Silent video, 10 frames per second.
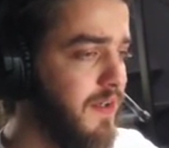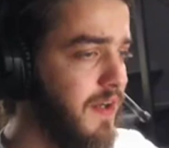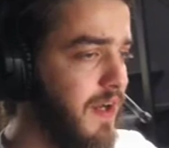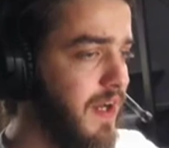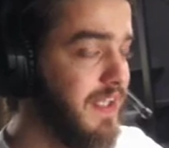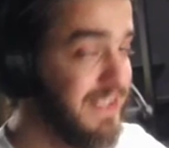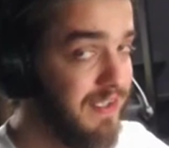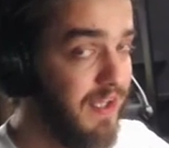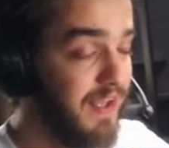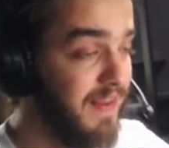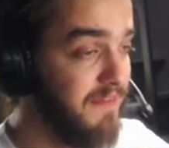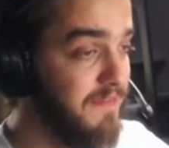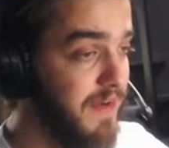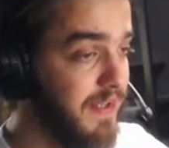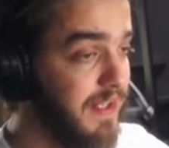I still like the
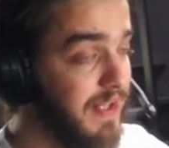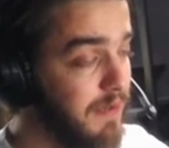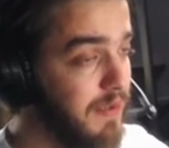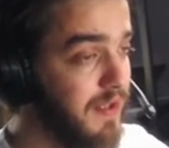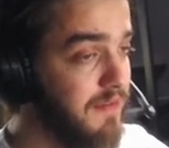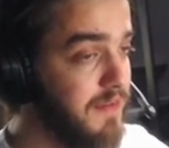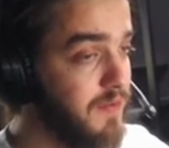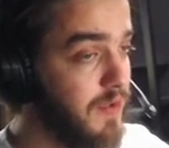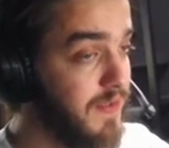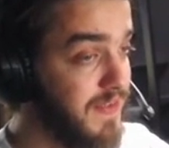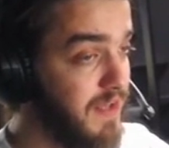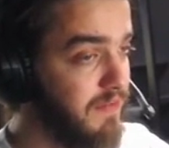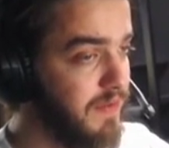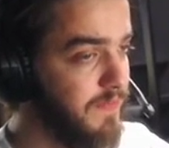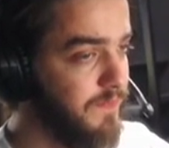effect, and I will give this one a
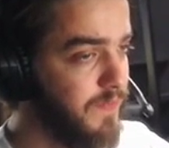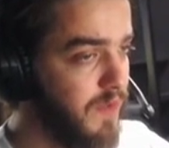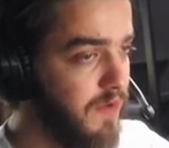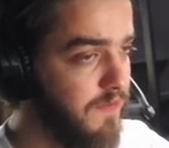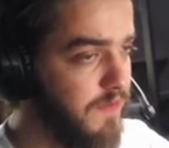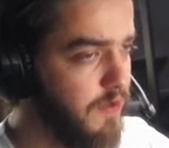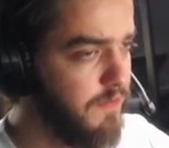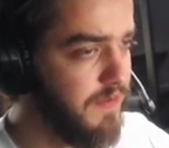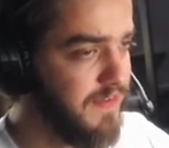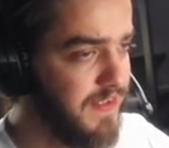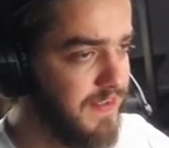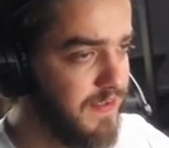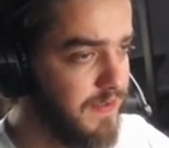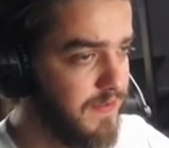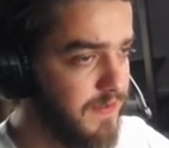7. Fear of
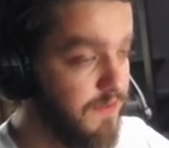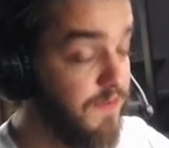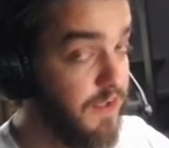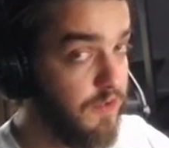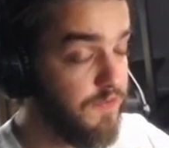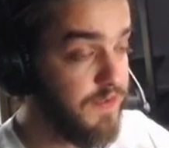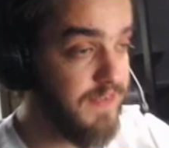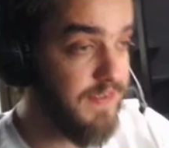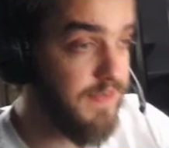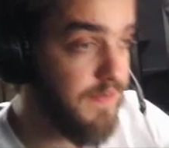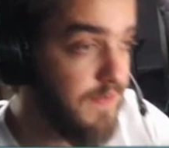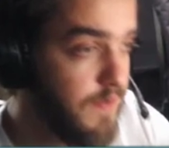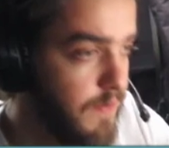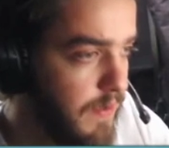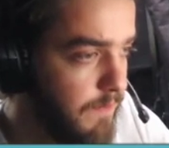Resistance, Feet of Resistance,
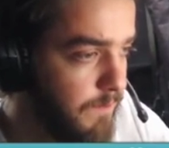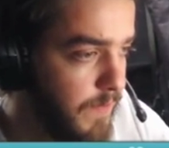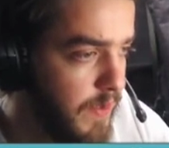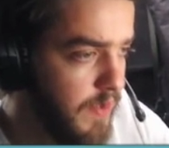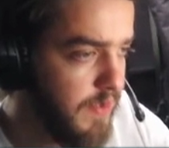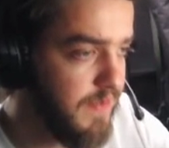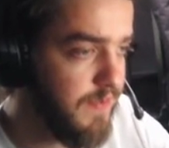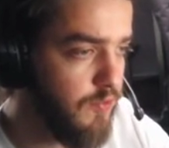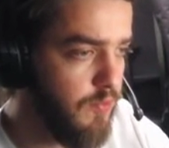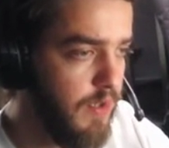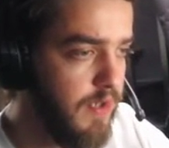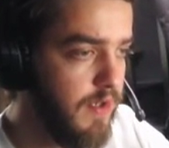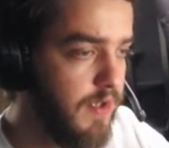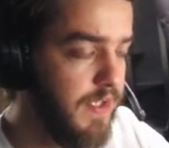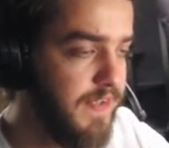sorry. It's a 2
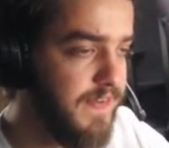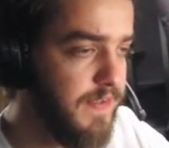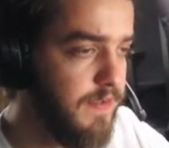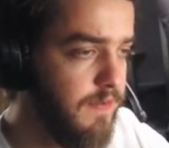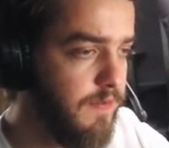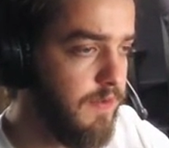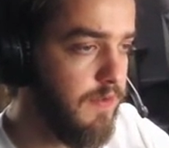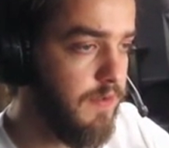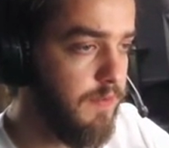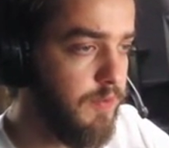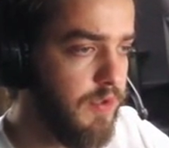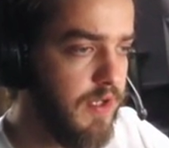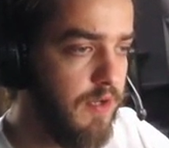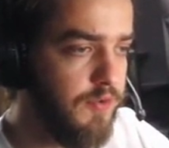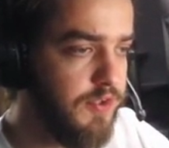mana instant. Put a
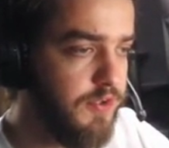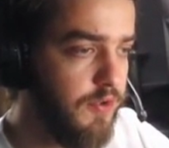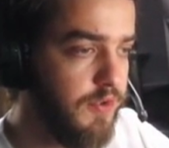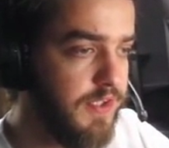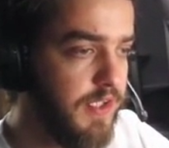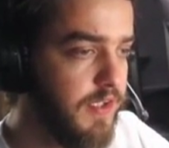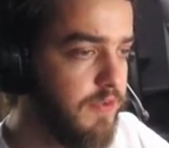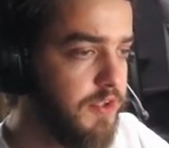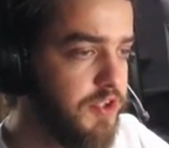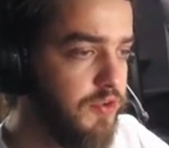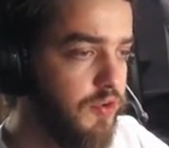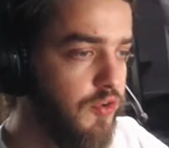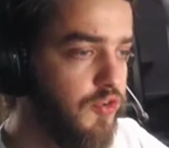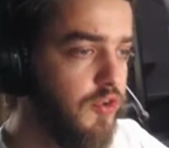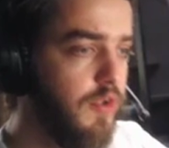counter on target creature you
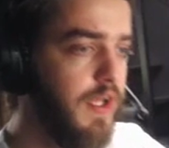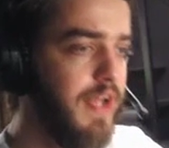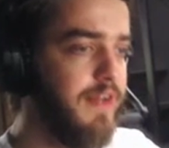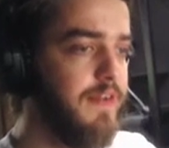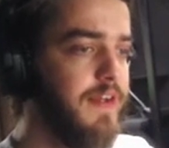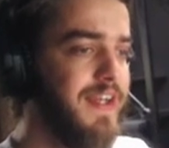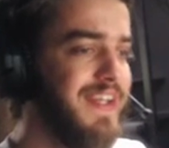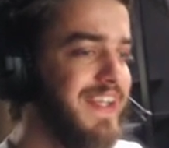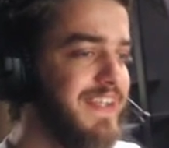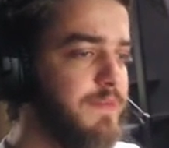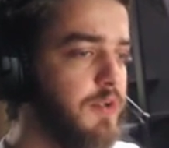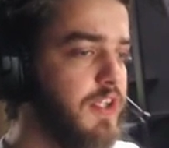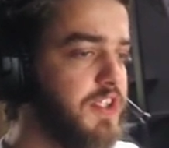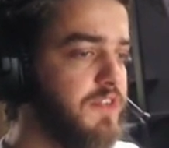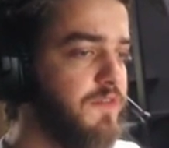control, and it gains
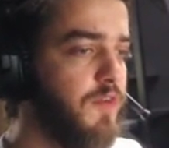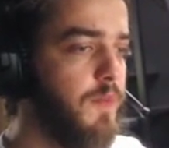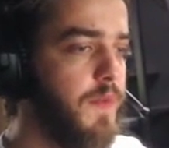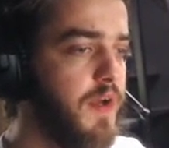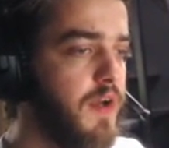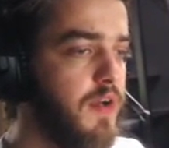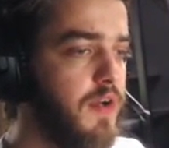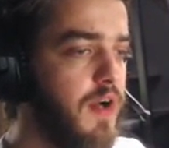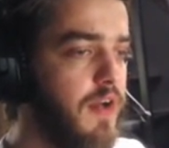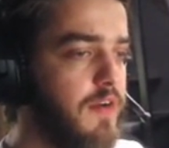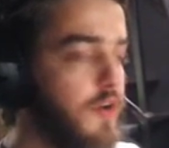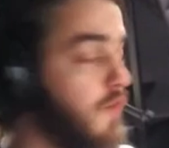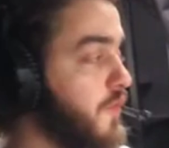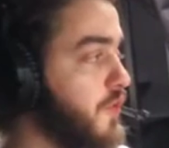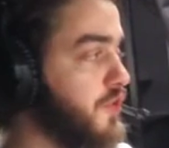protection from the color of
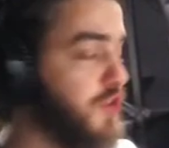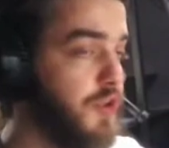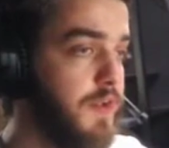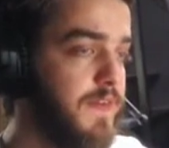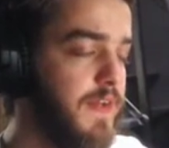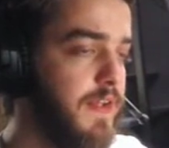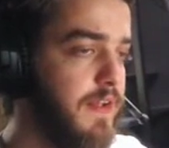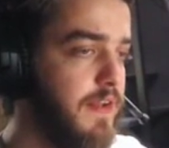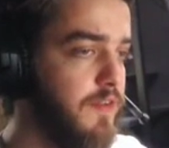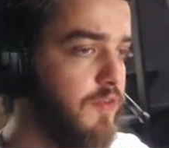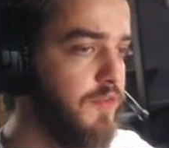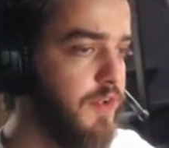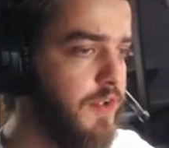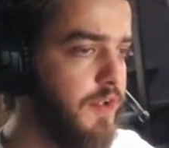your choice until end of turn.